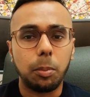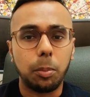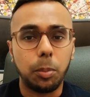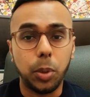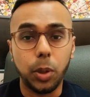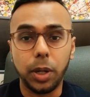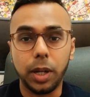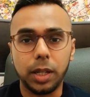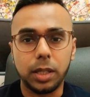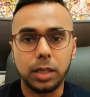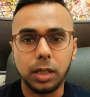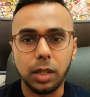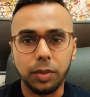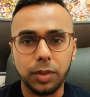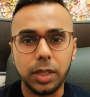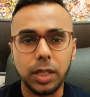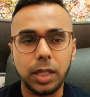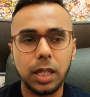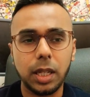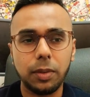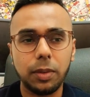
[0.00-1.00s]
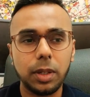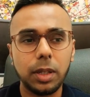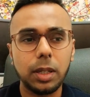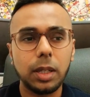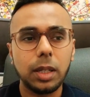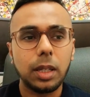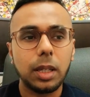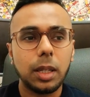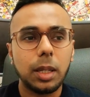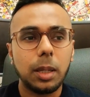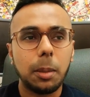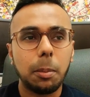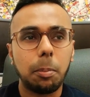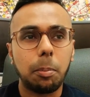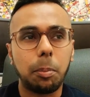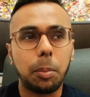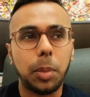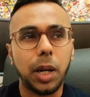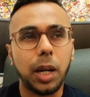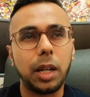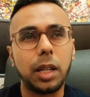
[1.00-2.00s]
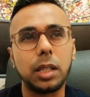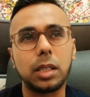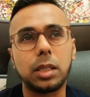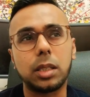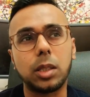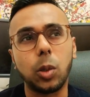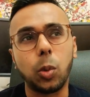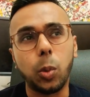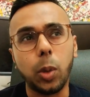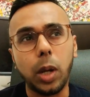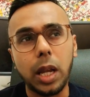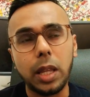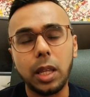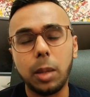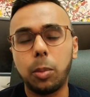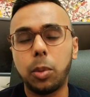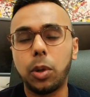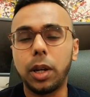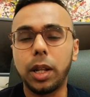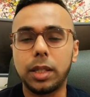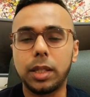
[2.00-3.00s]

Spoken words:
putting stuff together. But it's the way they put